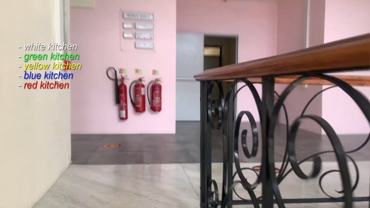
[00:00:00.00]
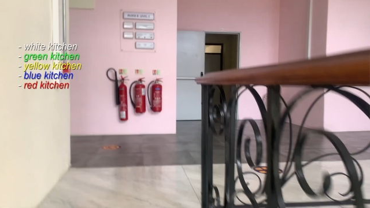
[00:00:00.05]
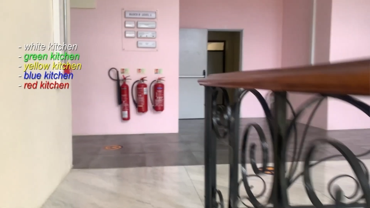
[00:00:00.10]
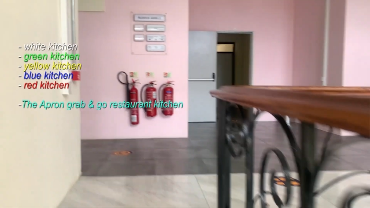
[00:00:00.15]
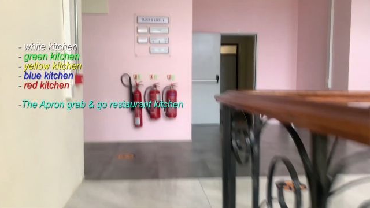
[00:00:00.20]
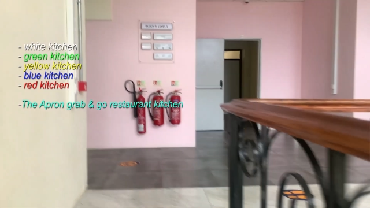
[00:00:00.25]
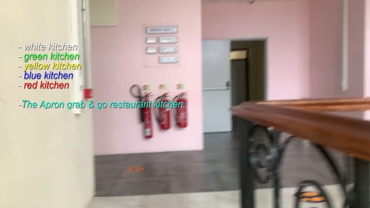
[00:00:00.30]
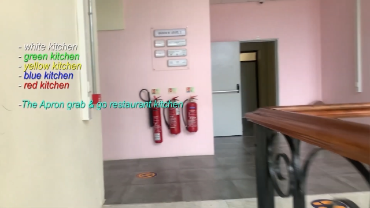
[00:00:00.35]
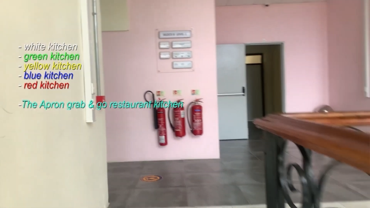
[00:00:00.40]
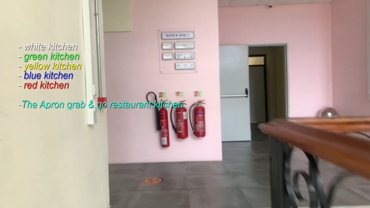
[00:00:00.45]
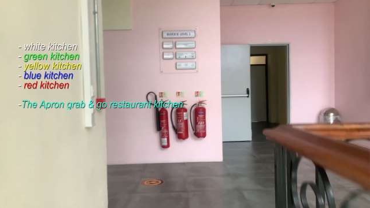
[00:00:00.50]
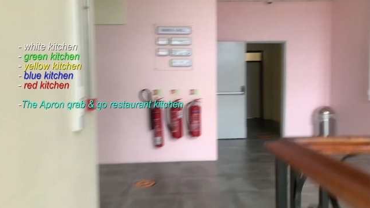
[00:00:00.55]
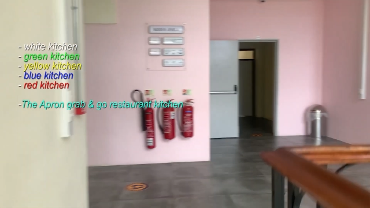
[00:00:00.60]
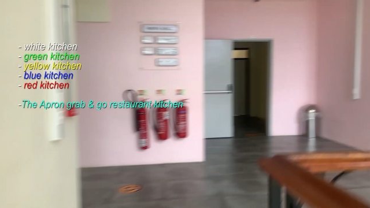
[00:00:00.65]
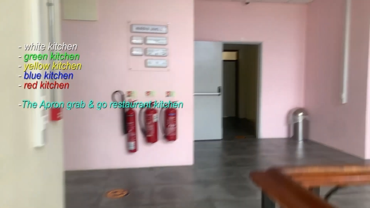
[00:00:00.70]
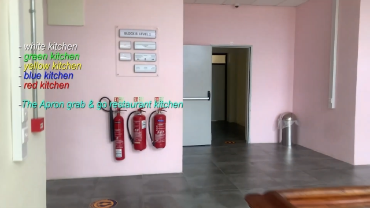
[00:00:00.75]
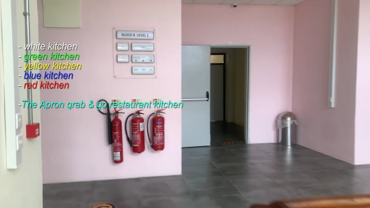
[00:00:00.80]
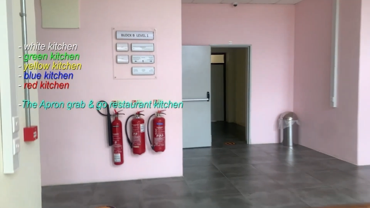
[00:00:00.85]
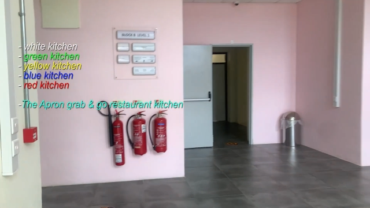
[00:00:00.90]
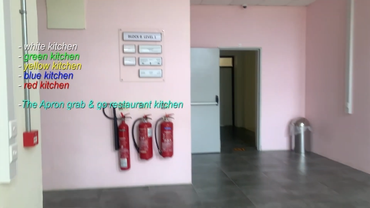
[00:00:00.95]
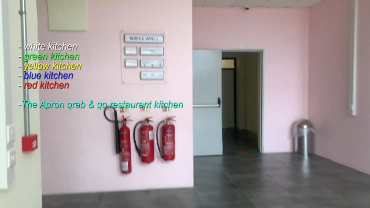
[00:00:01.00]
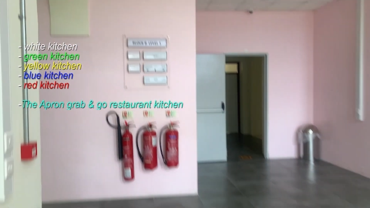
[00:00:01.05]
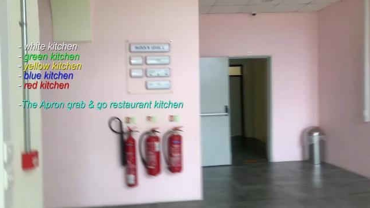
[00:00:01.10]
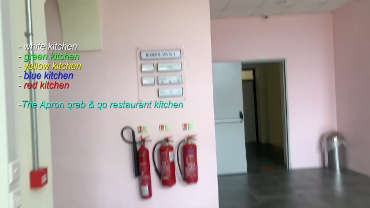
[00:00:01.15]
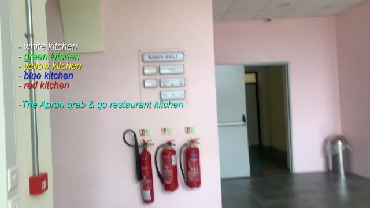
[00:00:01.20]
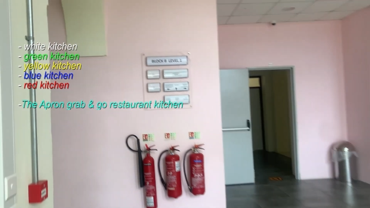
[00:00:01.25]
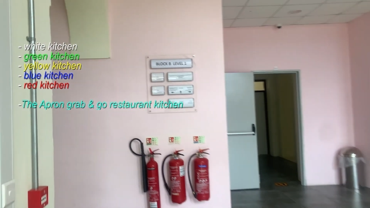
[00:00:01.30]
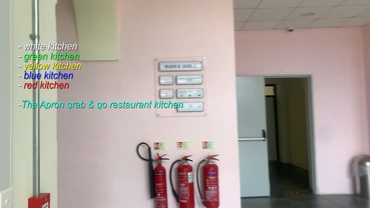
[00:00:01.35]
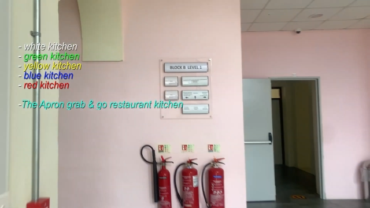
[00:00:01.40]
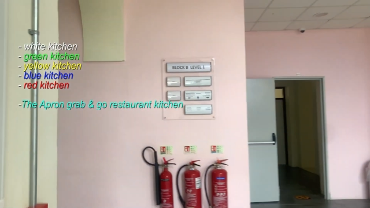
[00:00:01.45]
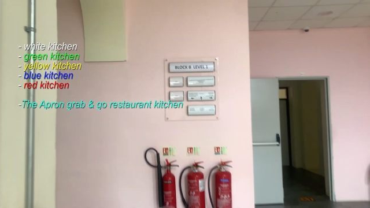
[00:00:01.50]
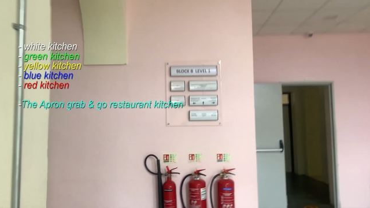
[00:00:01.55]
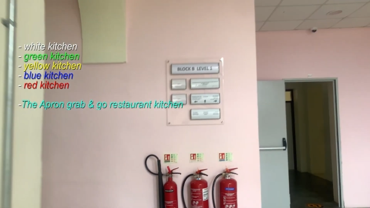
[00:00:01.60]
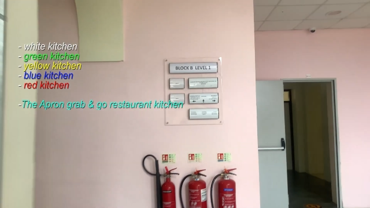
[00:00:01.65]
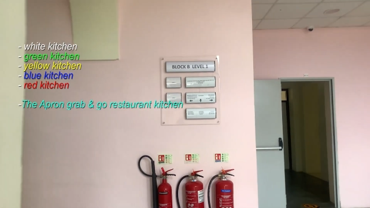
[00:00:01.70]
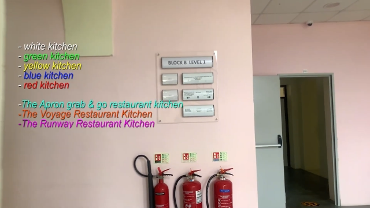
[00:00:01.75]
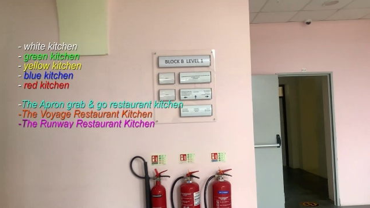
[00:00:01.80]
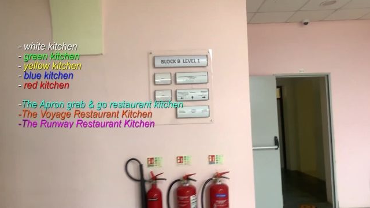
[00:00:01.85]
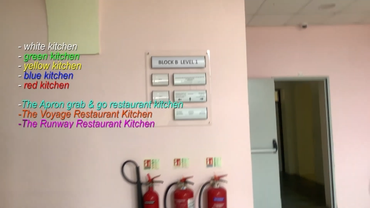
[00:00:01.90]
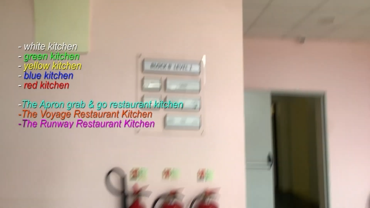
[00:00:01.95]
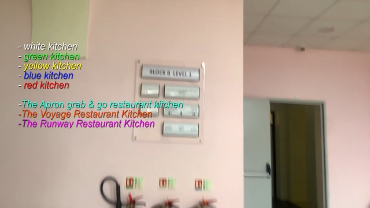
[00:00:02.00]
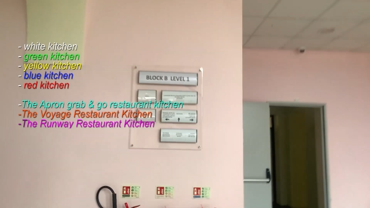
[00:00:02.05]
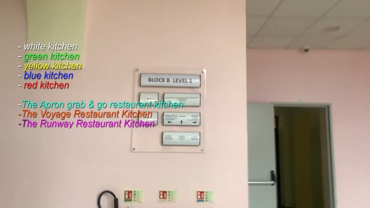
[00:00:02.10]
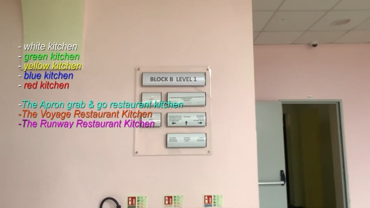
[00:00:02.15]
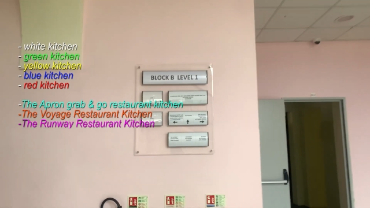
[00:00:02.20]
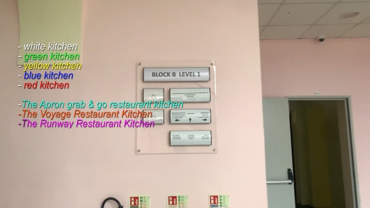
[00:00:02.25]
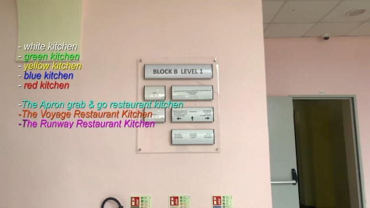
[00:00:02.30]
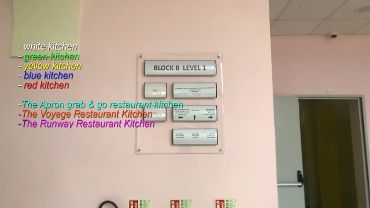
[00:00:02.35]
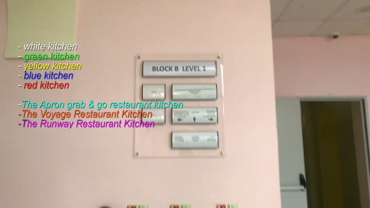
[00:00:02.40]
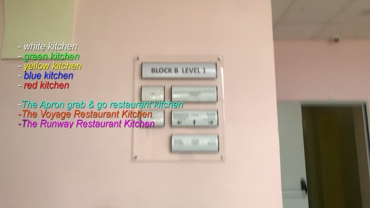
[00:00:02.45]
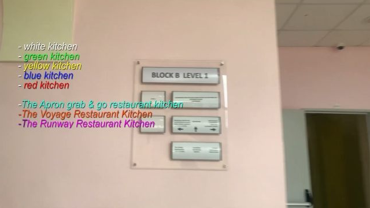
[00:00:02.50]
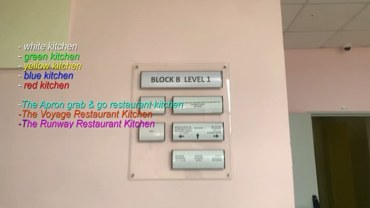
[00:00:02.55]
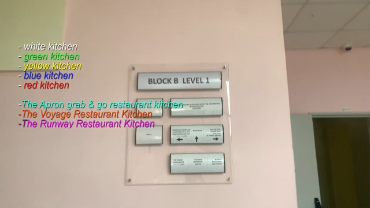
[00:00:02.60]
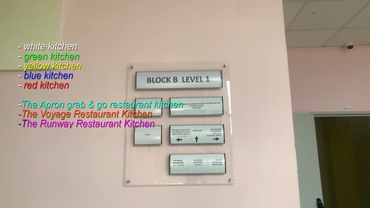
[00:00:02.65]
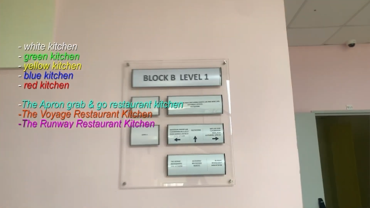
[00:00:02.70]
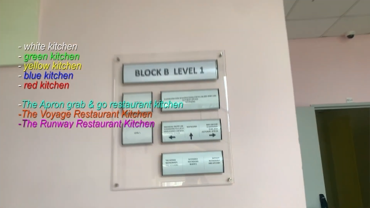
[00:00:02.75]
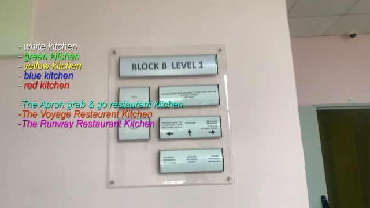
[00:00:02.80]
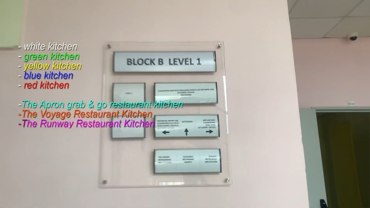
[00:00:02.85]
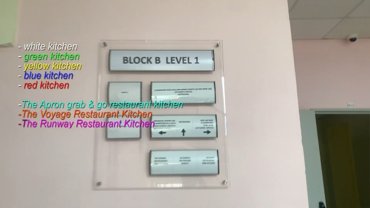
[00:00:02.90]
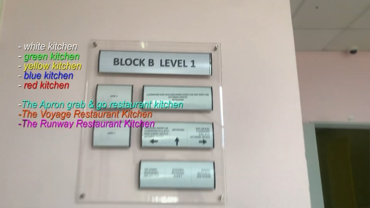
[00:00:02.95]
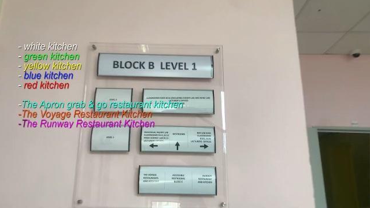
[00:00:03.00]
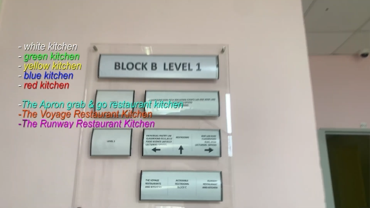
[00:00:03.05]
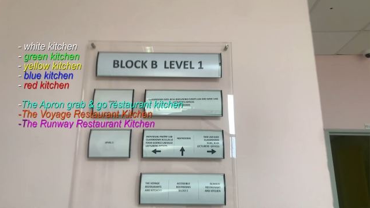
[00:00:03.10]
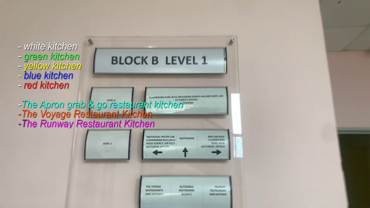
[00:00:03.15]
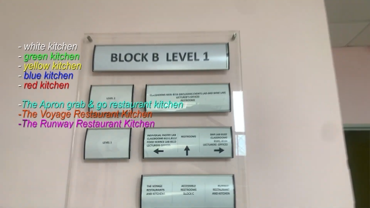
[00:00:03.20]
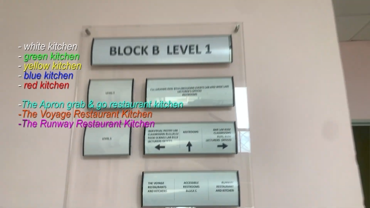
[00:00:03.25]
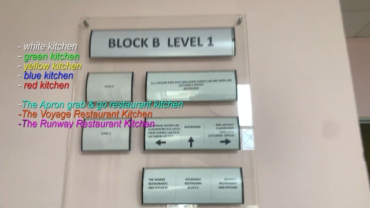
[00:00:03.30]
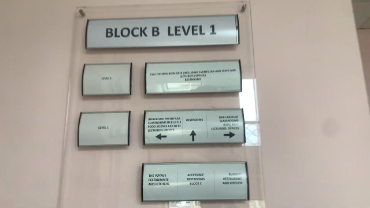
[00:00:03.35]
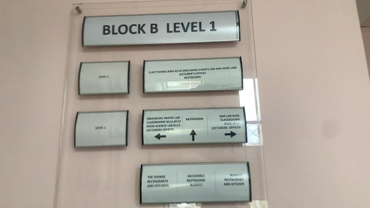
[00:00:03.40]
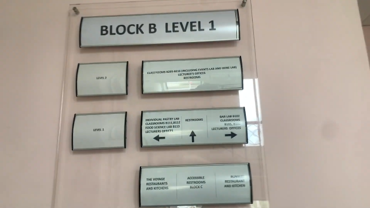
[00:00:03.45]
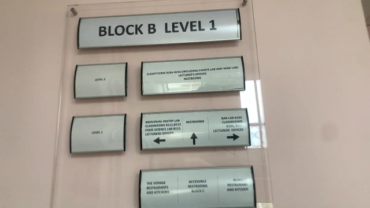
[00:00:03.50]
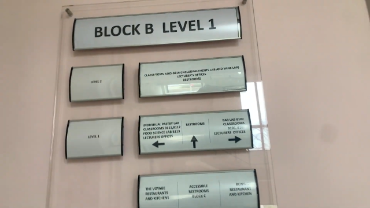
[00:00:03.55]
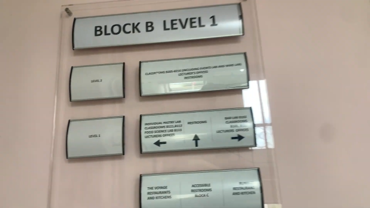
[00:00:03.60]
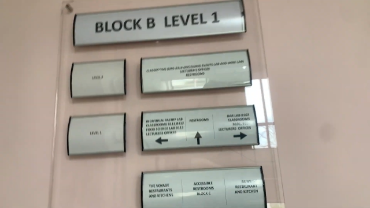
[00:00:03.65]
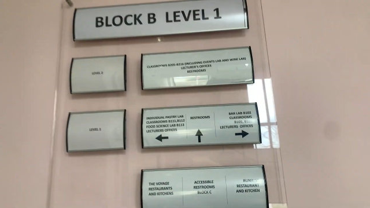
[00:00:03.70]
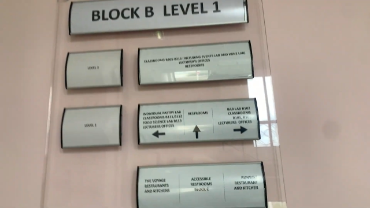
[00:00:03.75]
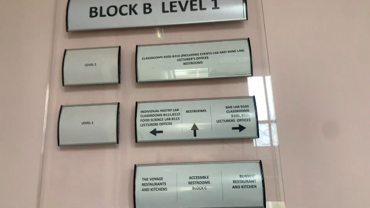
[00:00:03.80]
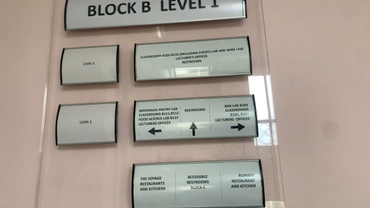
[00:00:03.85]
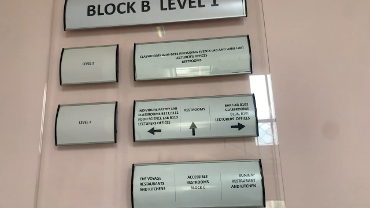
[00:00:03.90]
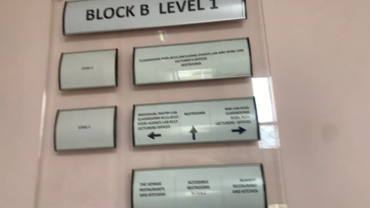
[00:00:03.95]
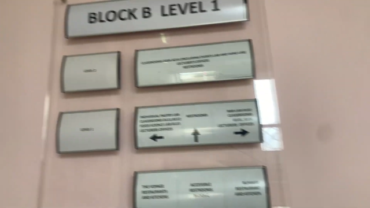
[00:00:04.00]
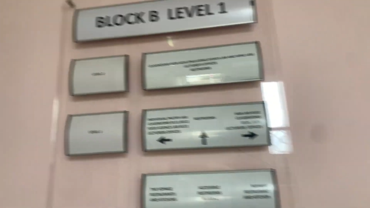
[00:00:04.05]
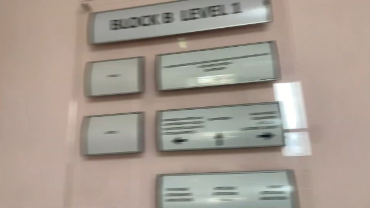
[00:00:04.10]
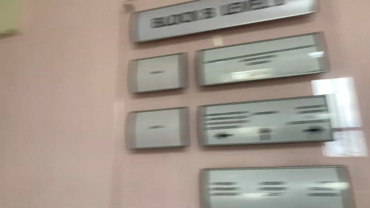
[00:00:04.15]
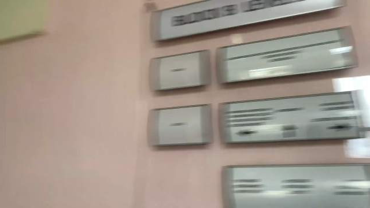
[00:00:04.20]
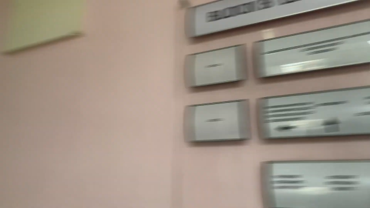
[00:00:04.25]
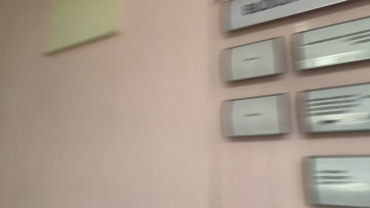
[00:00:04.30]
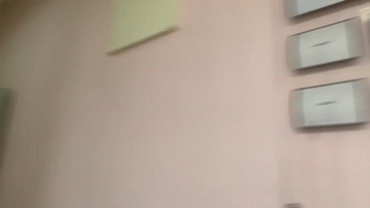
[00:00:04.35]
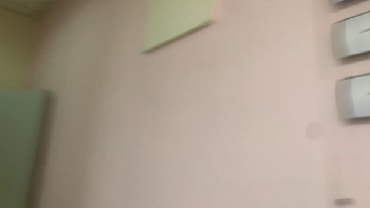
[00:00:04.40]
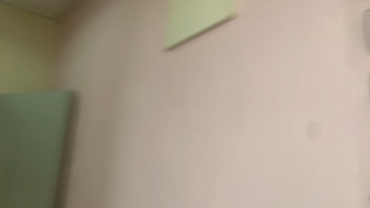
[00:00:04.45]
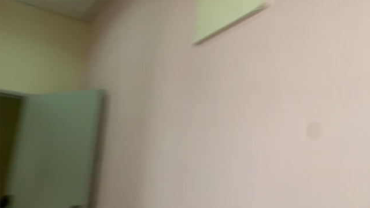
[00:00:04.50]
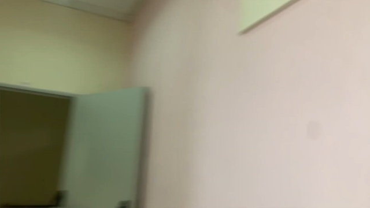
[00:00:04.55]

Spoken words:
No face is visible, so there are no lips to read.